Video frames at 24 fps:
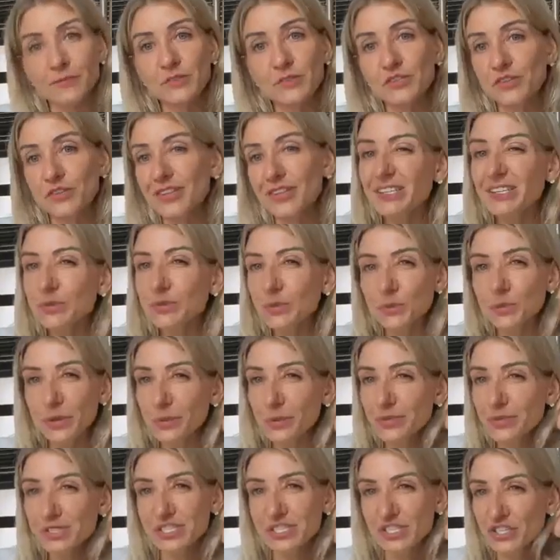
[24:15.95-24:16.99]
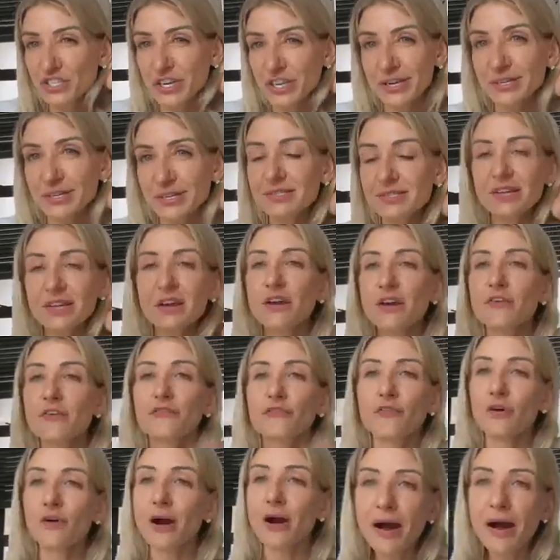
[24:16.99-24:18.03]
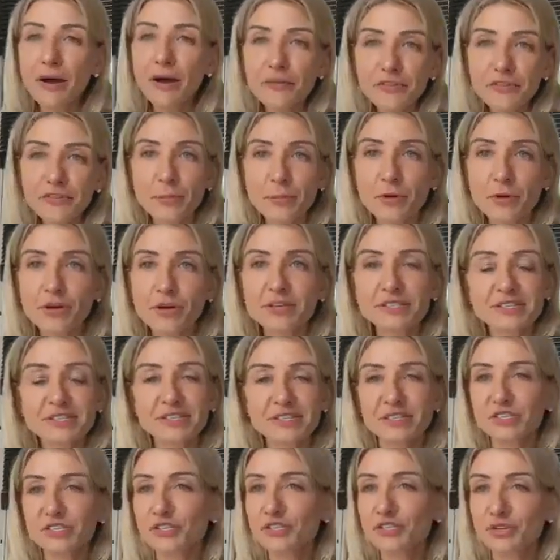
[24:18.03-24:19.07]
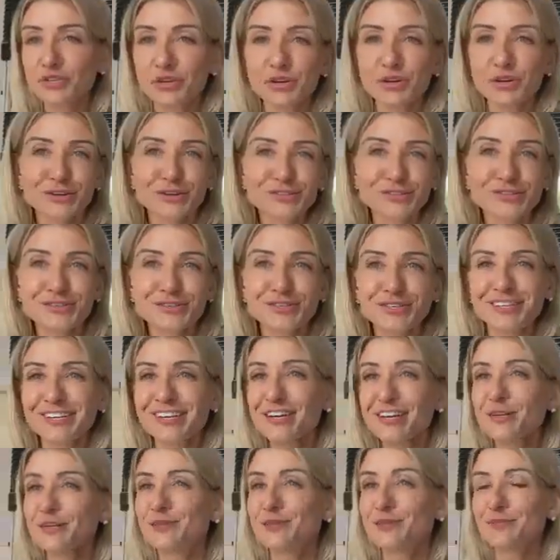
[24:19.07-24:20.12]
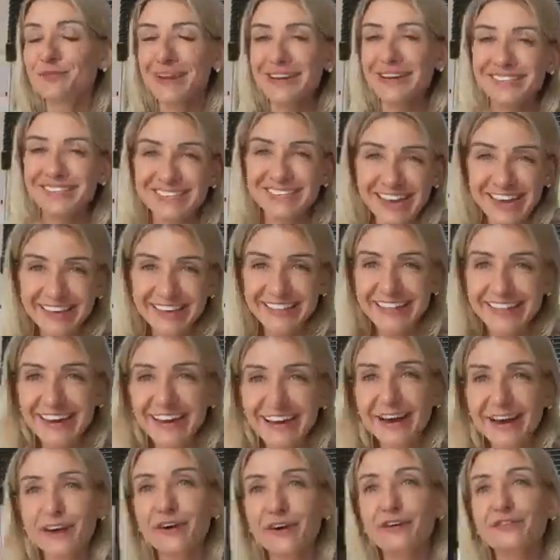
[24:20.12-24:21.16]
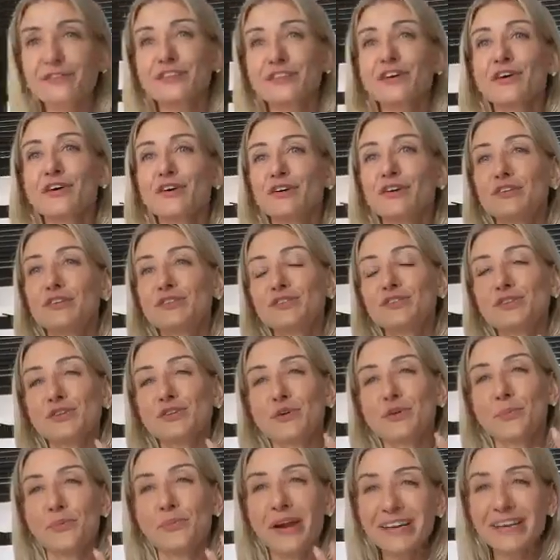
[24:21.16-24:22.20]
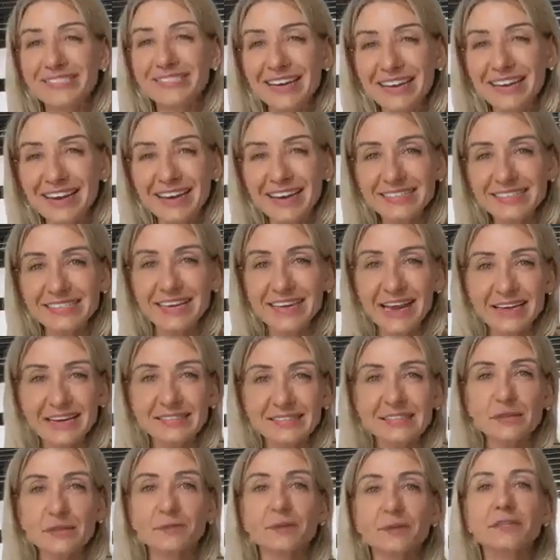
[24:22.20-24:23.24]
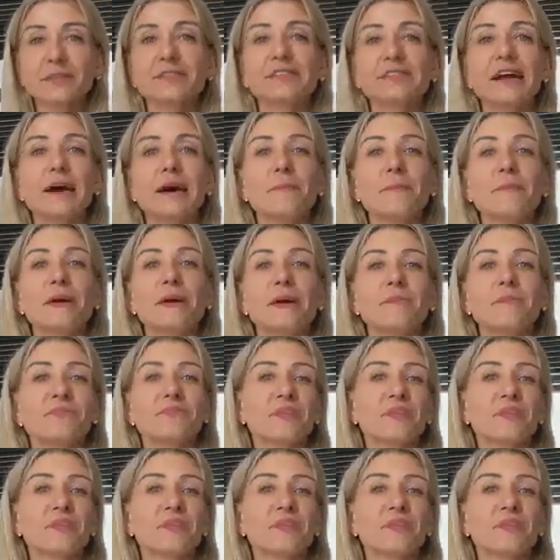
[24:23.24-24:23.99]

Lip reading: So that's what we would suggest for a healthy person that is doing ozone to maintain their health, to break down lactic acid buildup.